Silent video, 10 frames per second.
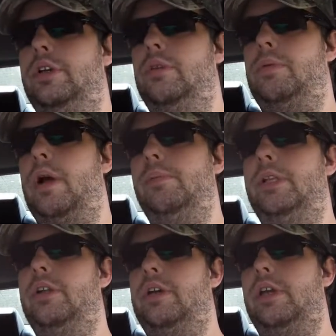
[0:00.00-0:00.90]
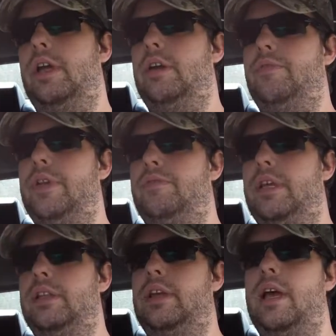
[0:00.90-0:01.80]
You're probably looking at a
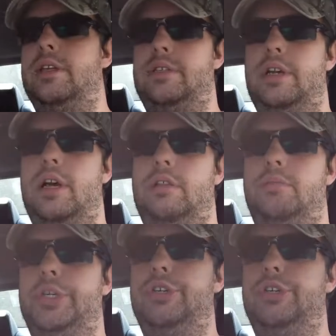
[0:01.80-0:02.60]
$15,000